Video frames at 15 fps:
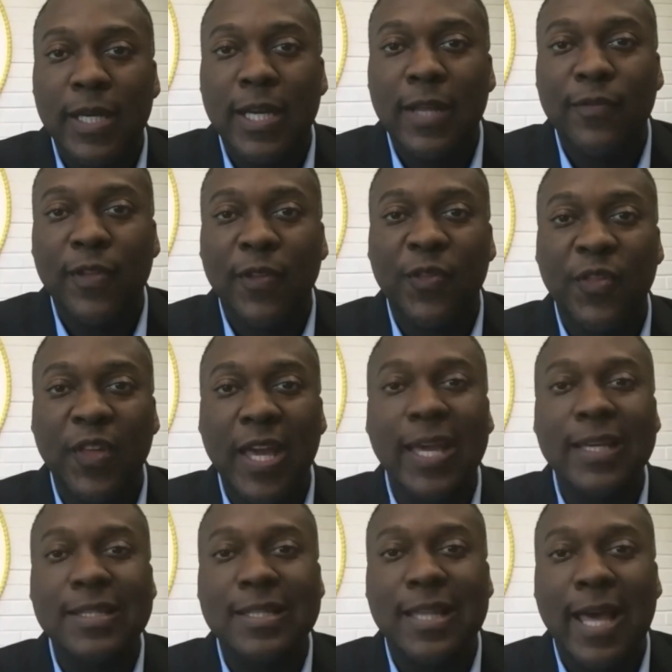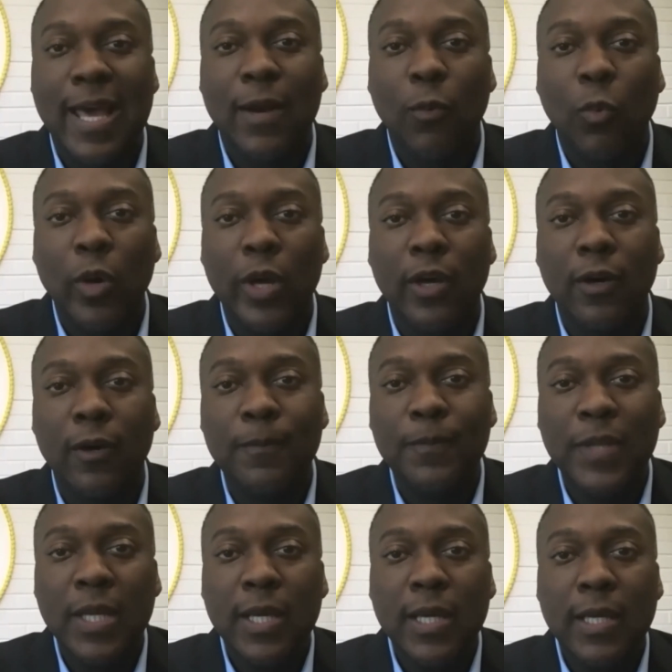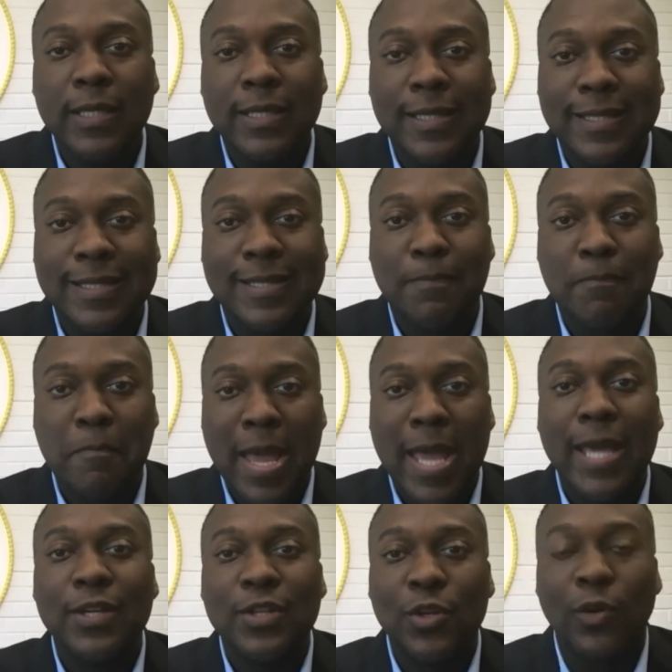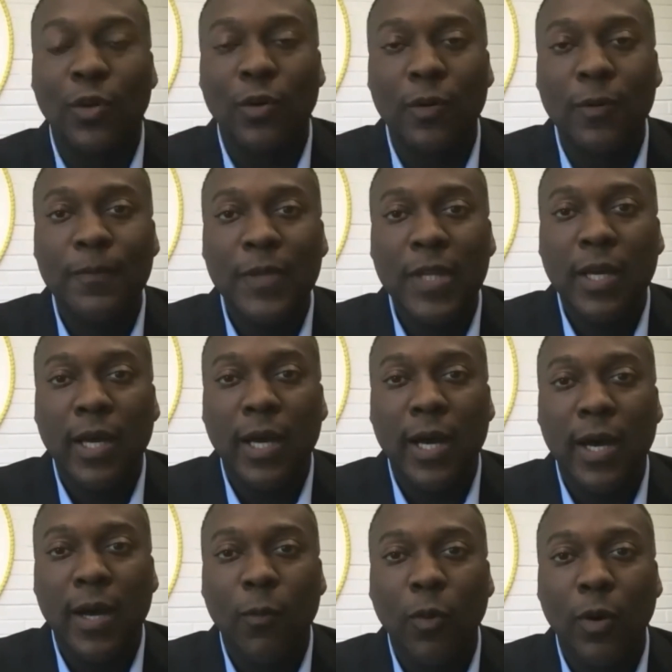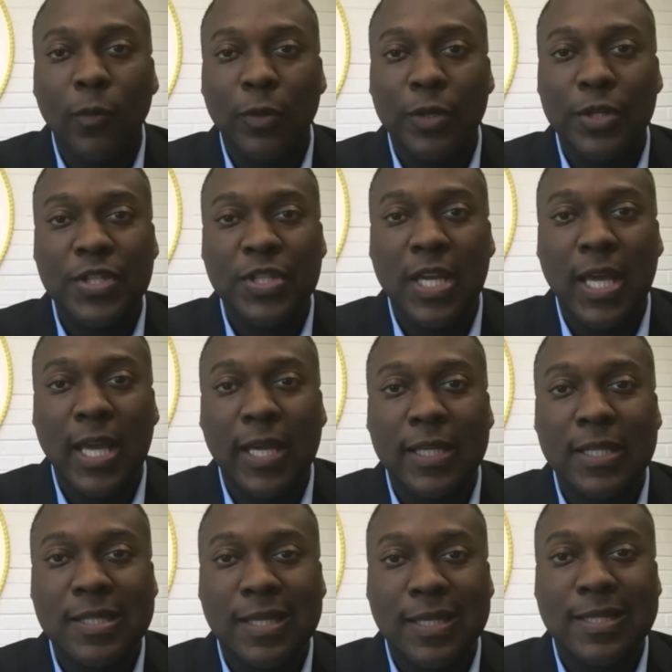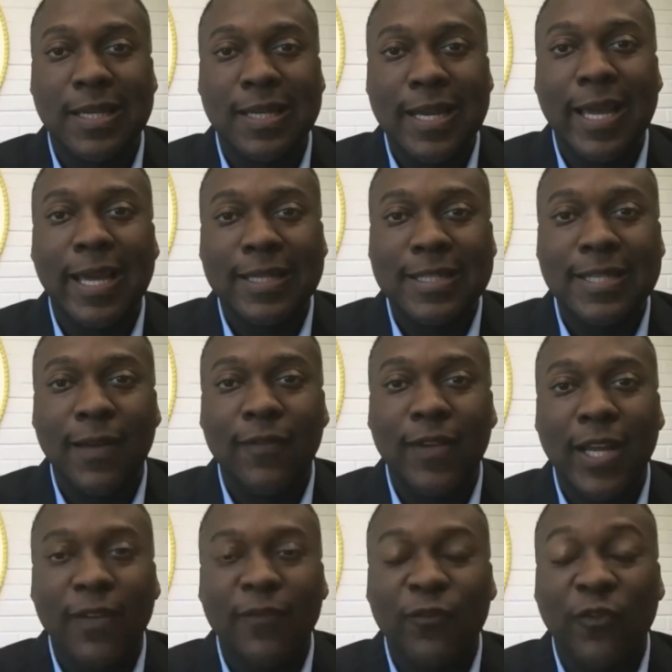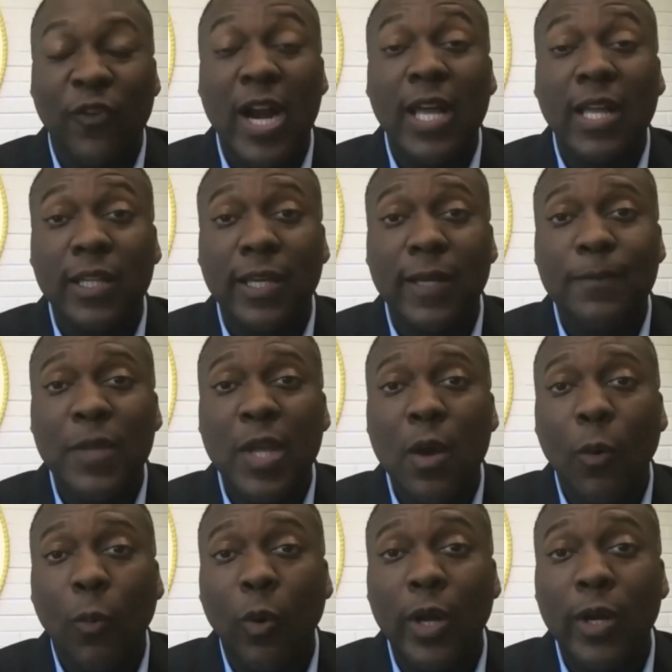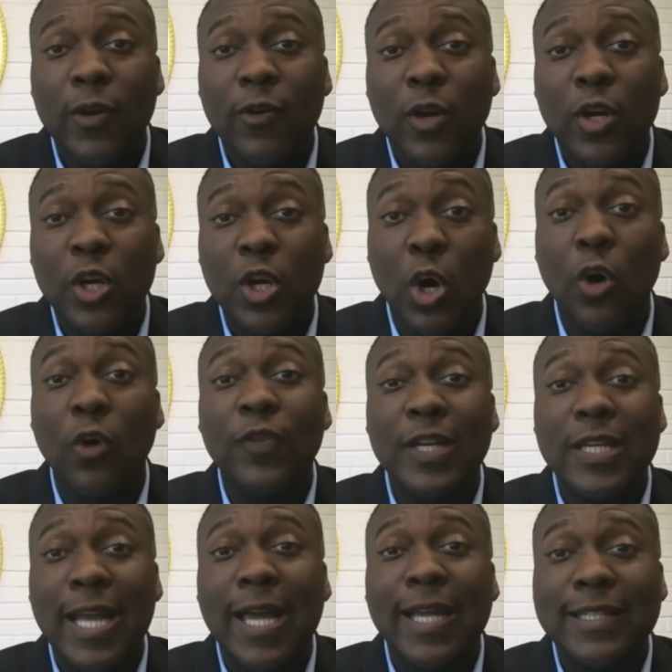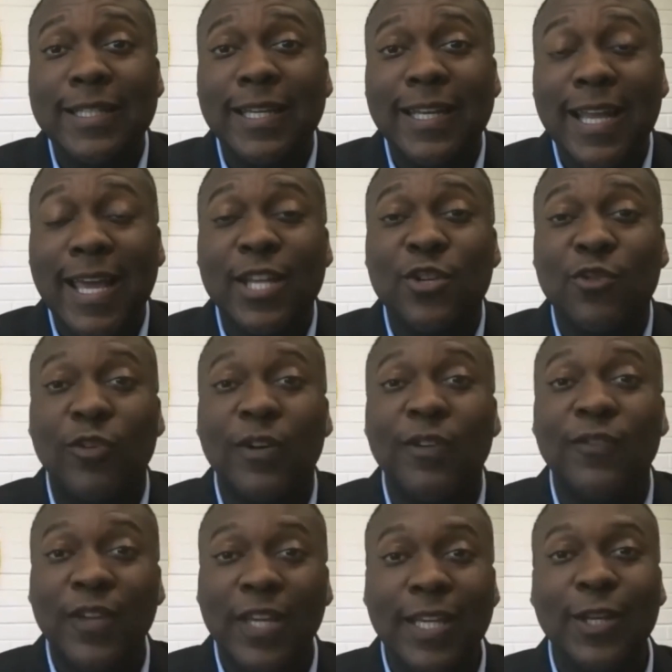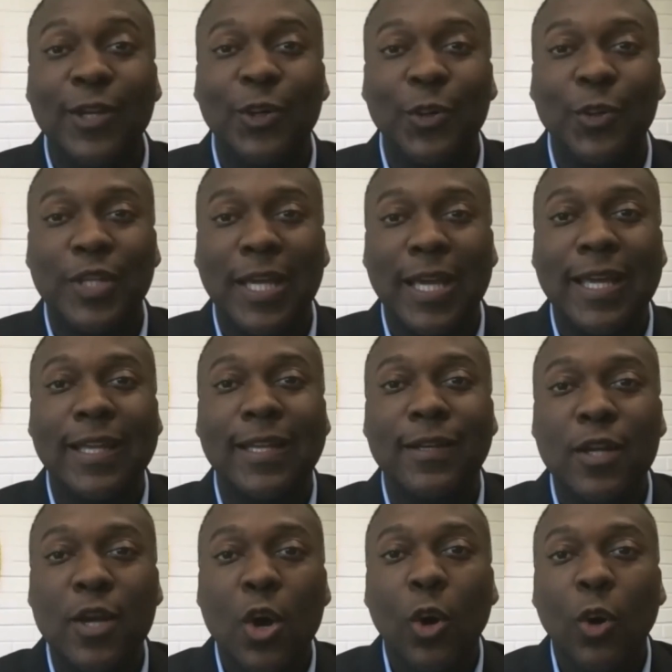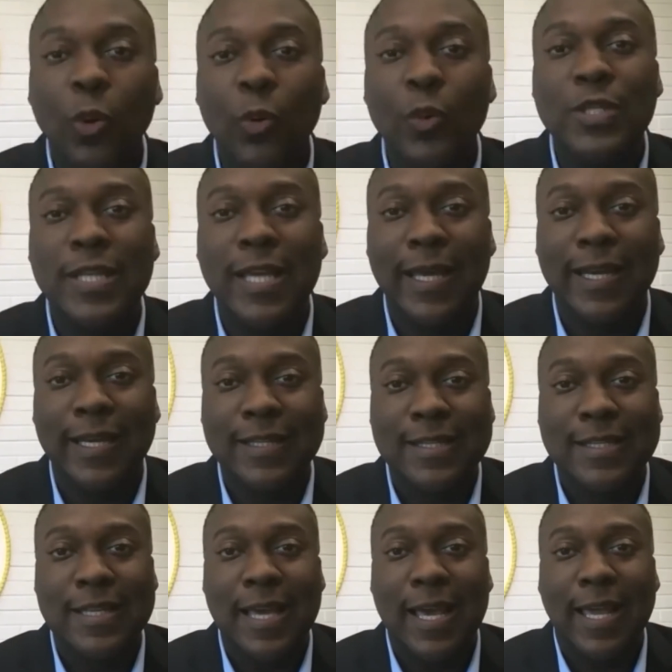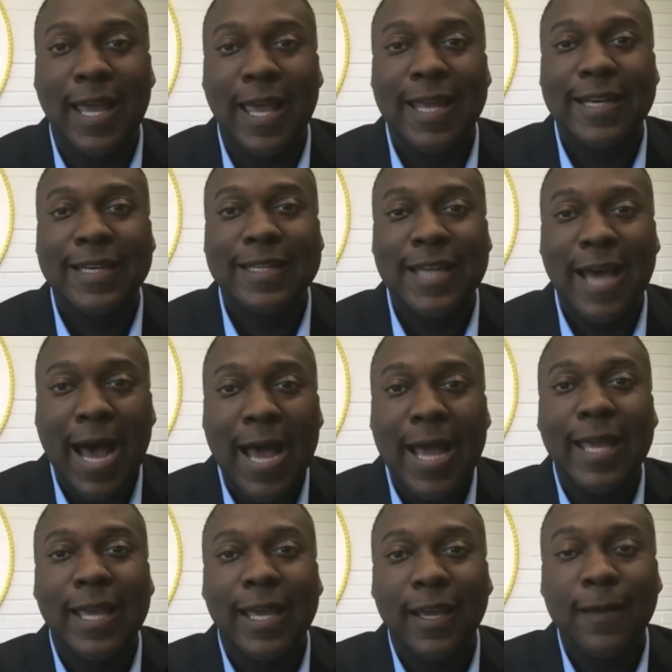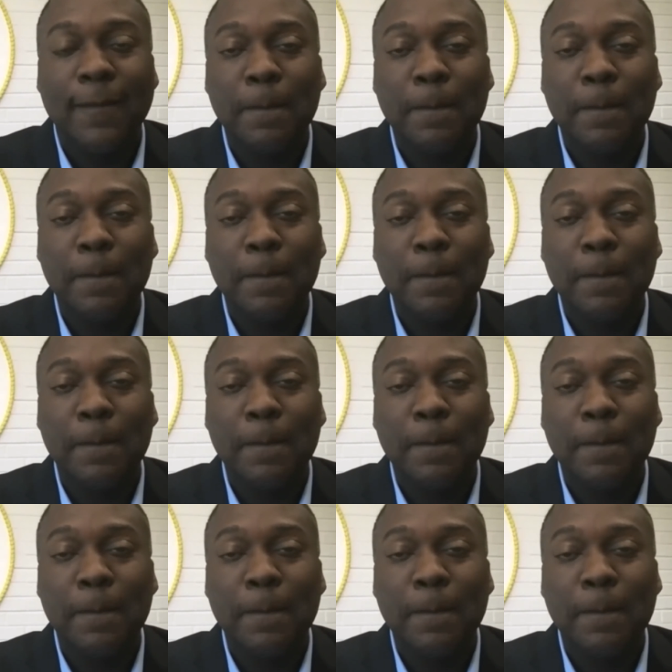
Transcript: in the things that will dismantle what we're seeing as such a negativity, and frankly, what COVID-19 has revealed in who's getting sick and dying,